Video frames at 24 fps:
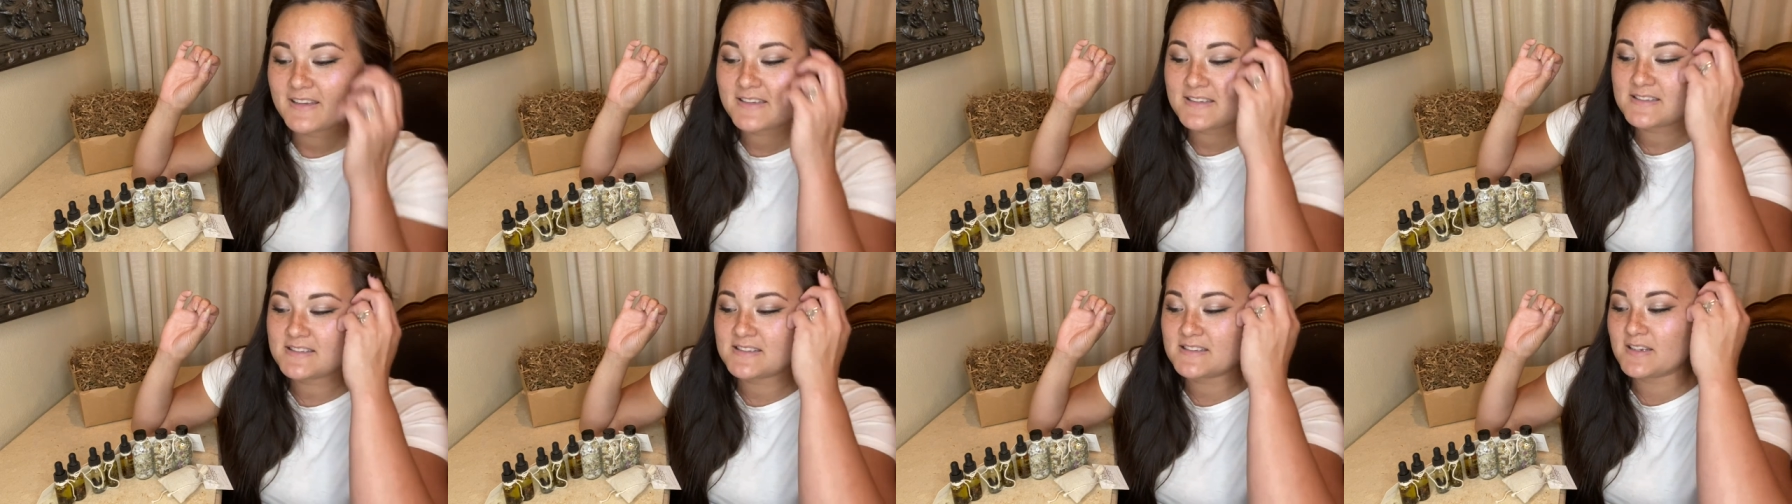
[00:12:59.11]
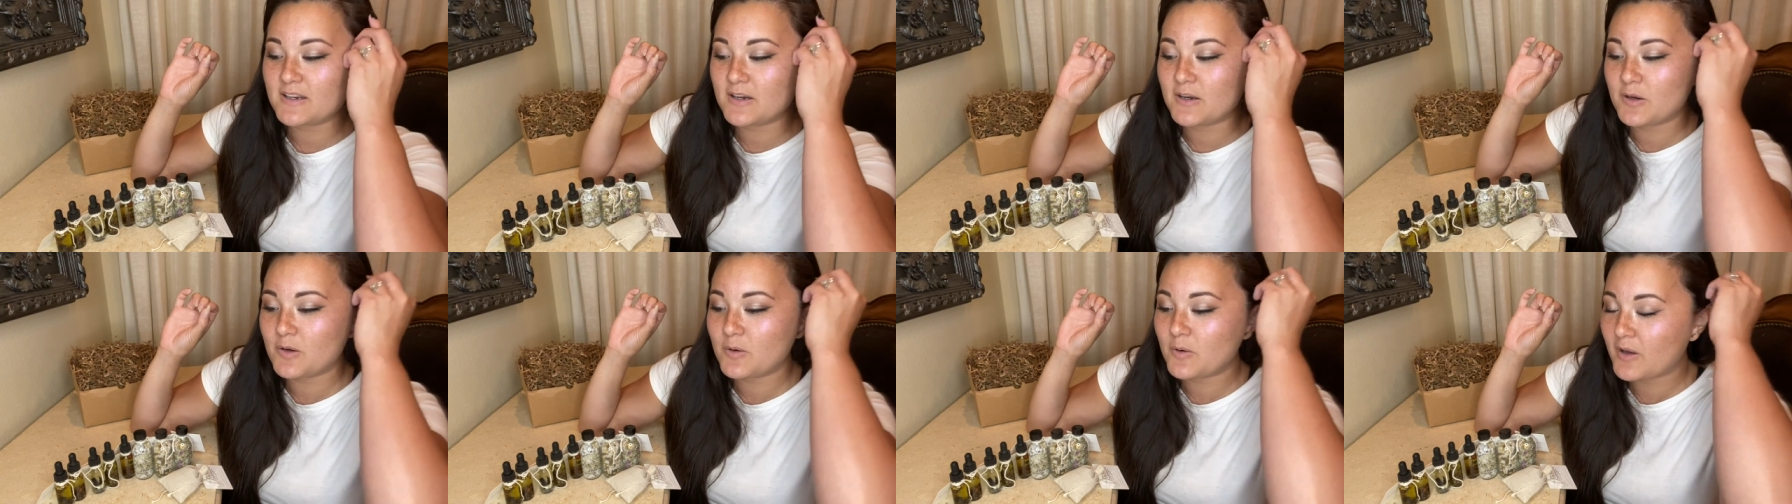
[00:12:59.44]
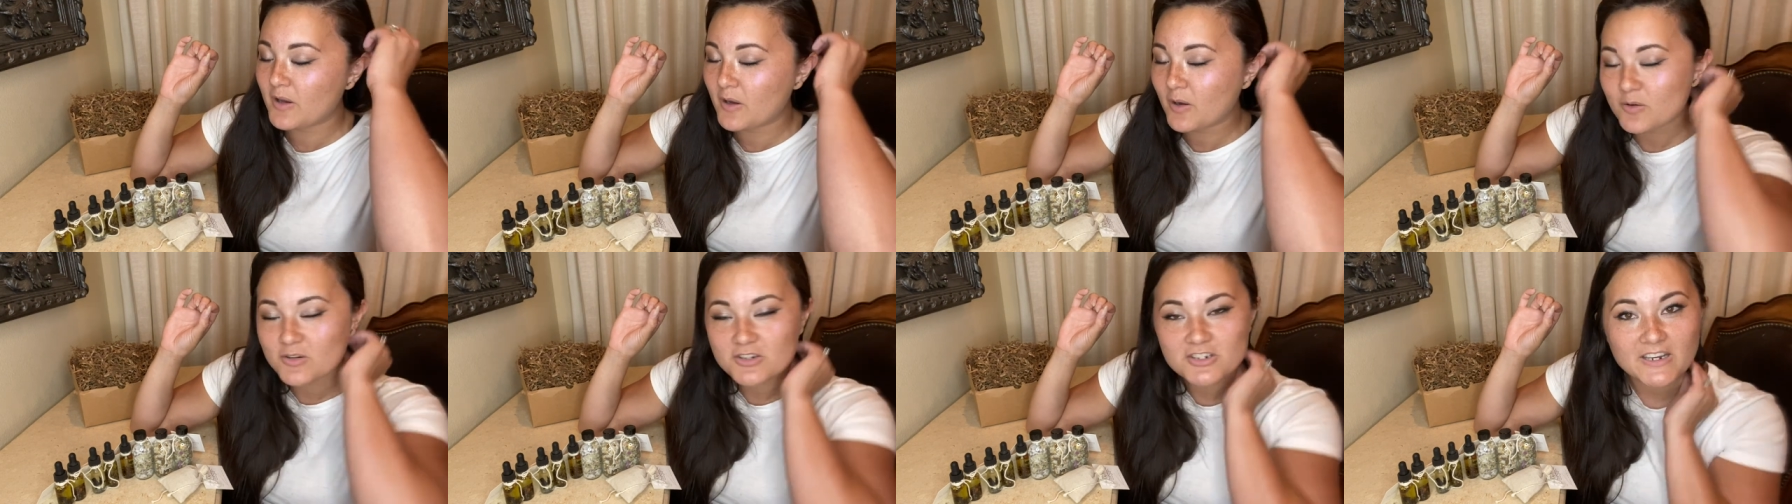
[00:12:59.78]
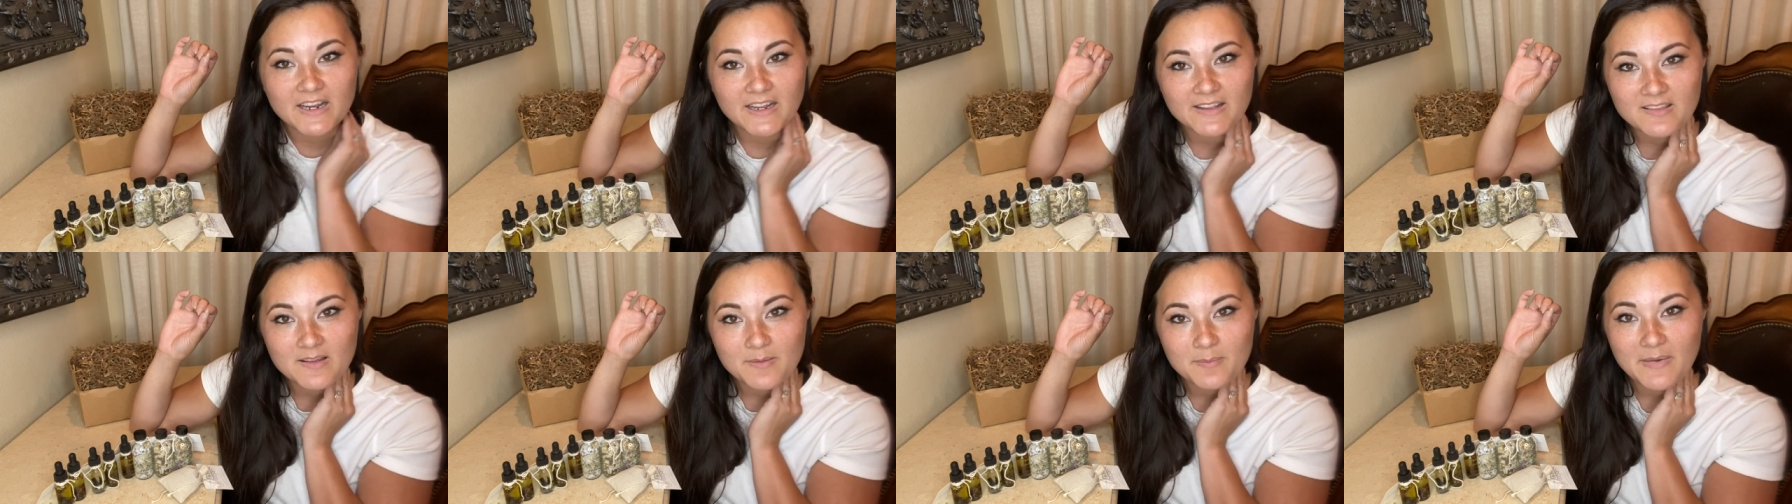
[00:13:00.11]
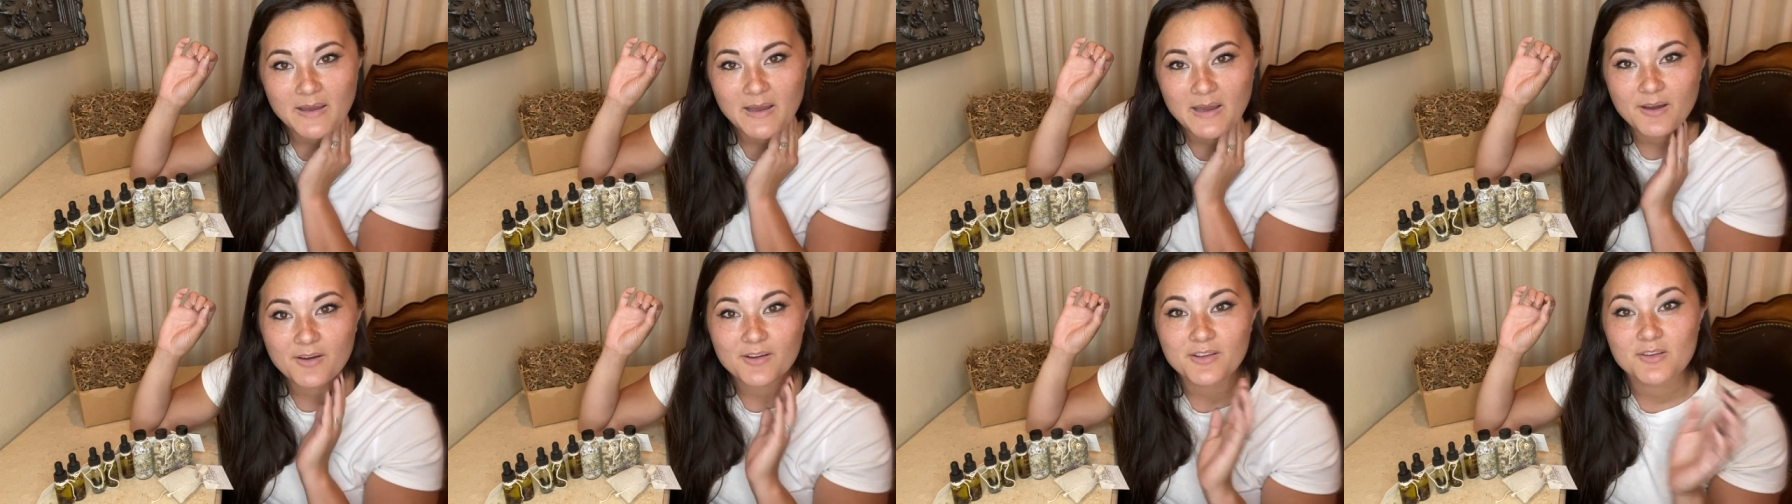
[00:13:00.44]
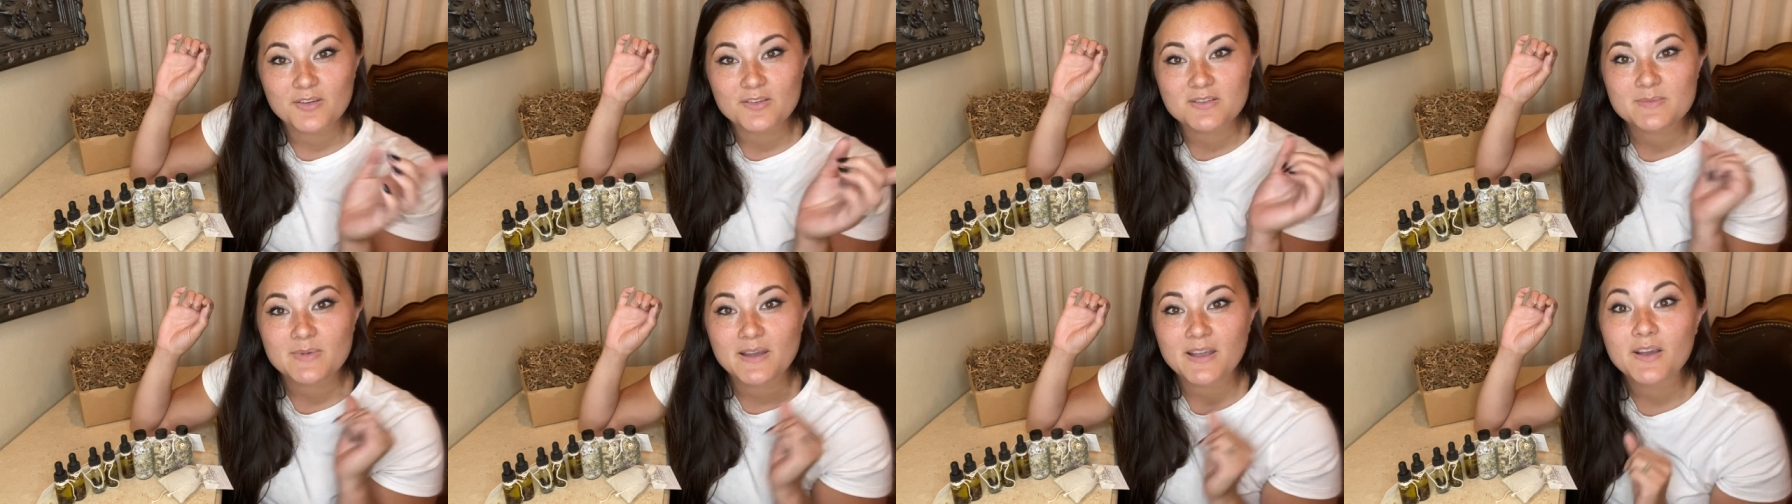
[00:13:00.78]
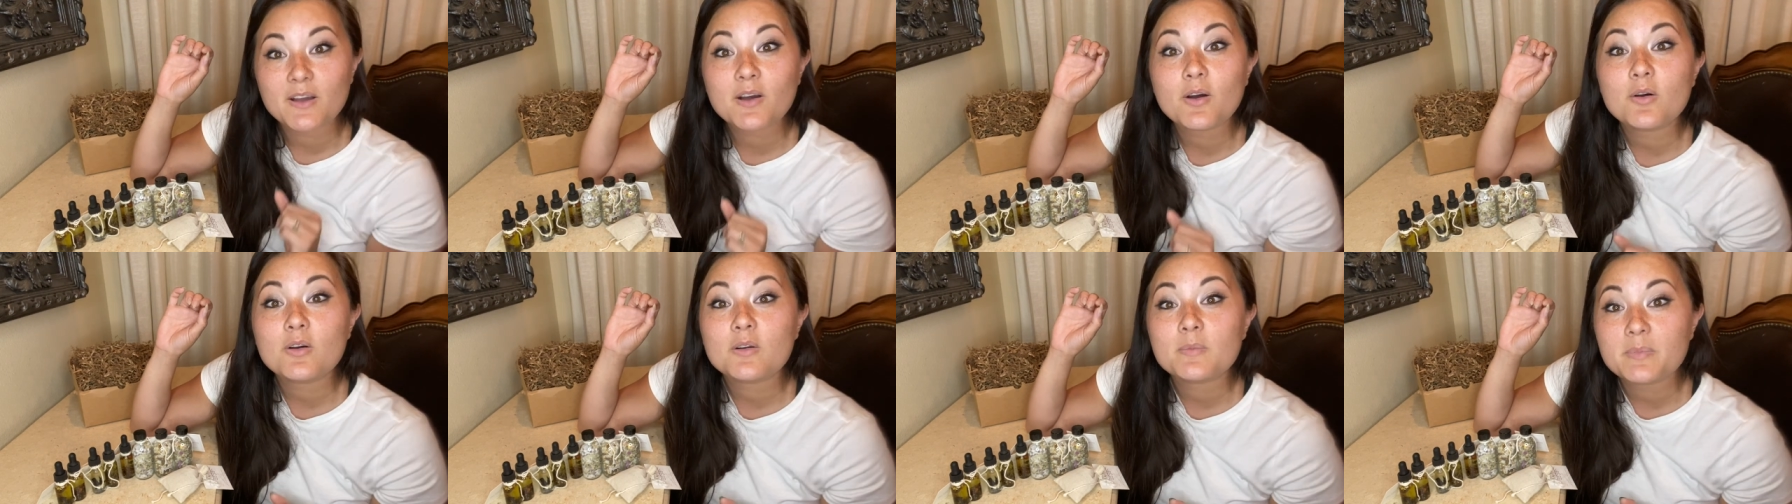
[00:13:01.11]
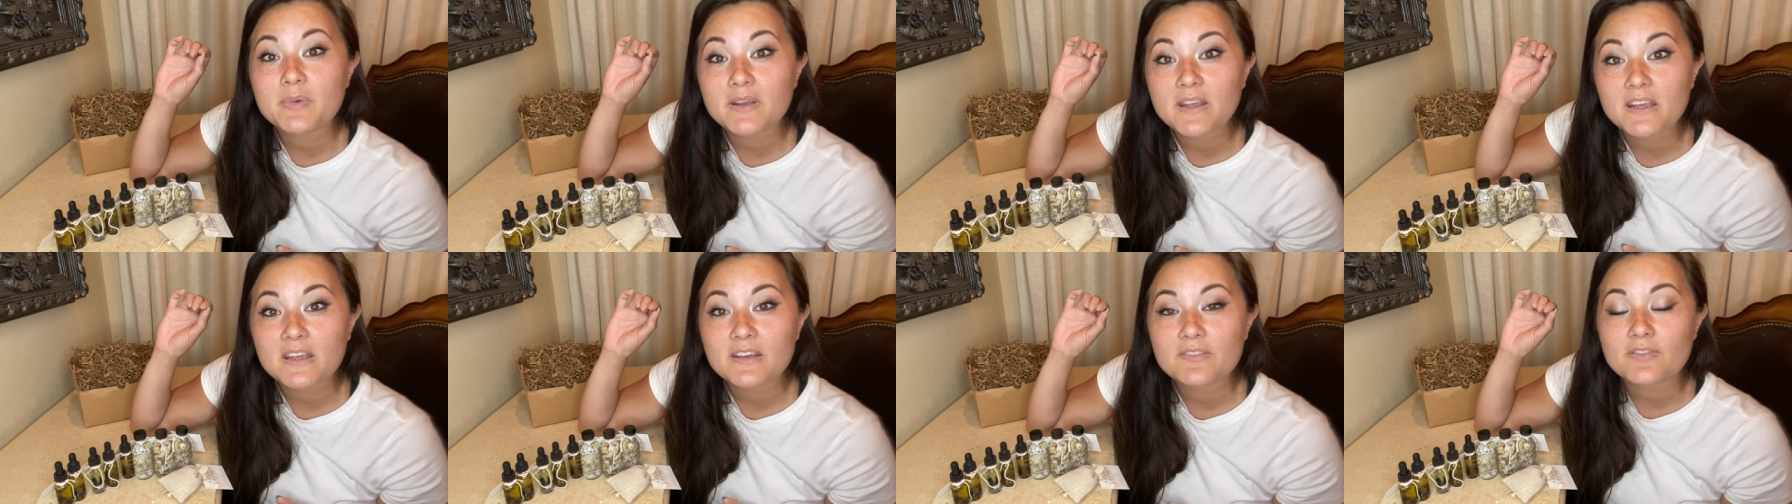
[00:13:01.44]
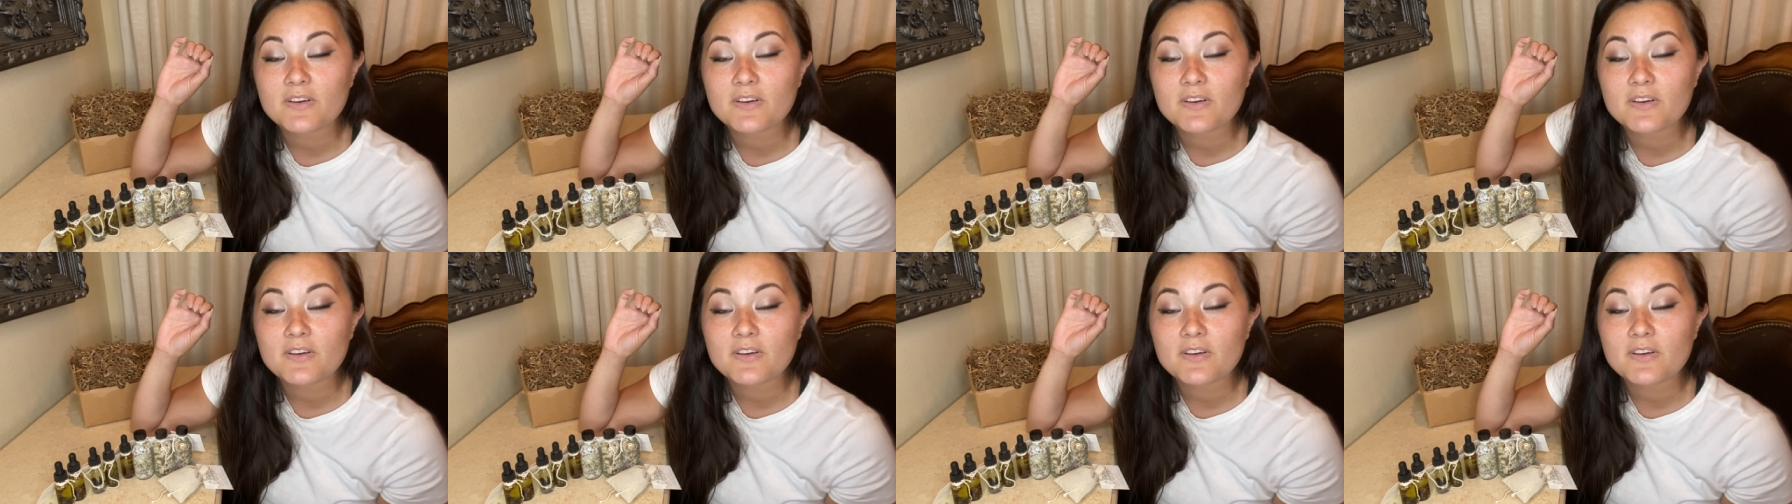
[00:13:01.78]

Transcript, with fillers: So go check them out, use my code BEE